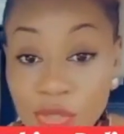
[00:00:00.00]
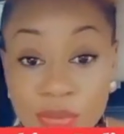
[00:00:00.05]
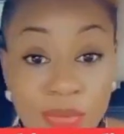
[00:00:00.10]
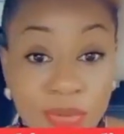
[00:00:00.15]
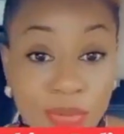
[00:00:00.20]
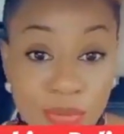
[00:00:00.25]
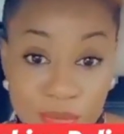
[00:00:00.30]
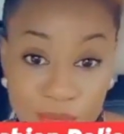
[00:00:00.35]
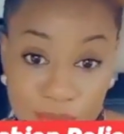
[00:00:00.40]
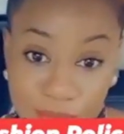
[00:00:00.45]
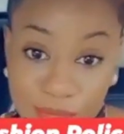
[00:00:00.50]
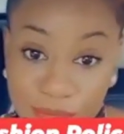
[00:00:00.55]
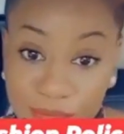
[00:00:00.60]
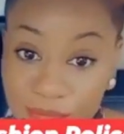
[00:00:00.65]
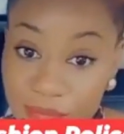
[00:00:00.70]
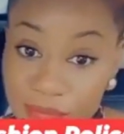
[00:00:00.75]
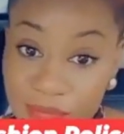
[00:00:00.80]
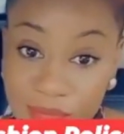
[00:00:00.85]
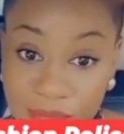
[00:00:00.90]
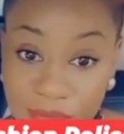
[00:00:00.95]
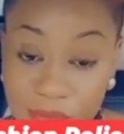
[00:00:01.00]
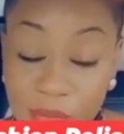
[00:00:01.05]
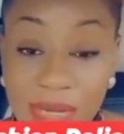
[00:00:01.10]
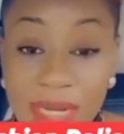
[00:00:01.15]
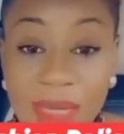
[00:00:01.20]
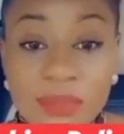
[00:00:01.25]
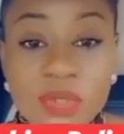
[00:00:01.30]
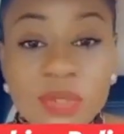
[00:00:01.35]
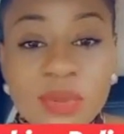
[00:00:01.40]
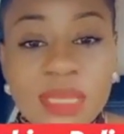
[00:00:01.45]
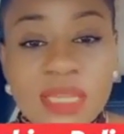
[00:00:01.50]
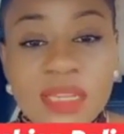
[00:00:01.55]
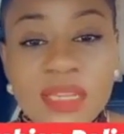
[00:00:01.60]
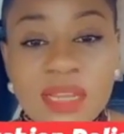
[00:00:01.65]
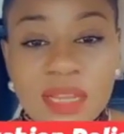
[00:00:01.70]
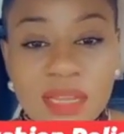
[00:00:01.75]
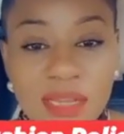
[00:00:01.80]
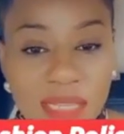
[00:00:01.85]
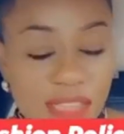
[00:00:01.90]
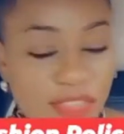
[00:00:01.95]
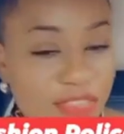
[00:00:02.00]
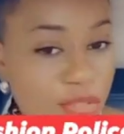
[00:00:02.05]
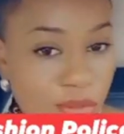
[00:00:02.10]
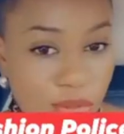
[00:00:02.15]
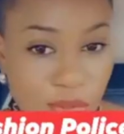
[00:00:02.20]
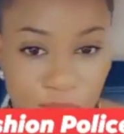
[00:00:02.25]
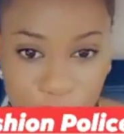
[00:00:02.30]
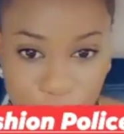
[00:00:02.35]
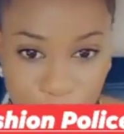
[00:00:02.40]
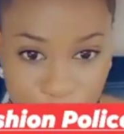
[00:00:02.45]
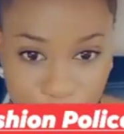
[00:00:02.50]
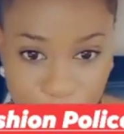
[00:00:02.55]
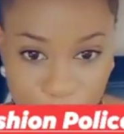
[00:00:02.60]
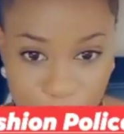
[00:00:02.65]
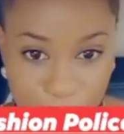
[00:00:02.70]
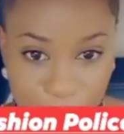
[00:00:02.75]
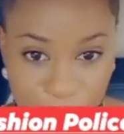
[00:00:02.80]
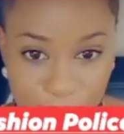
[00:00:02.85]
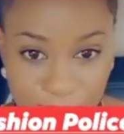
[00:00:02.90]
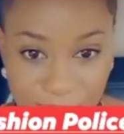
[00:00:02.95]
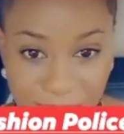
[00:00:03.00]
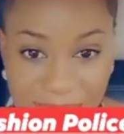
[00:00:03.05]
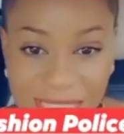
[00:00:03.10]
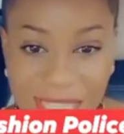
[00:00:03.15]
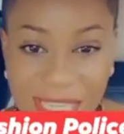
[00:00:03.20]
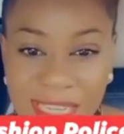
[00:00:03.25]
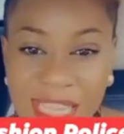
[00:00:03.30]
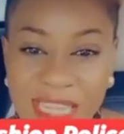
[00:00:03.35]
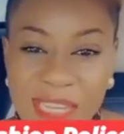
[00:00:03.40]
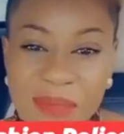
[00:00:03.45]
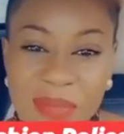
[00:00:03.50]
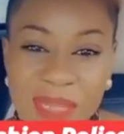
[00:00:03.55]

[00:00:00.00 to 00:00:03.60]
that they can truly not afford on social media, you know what I mean?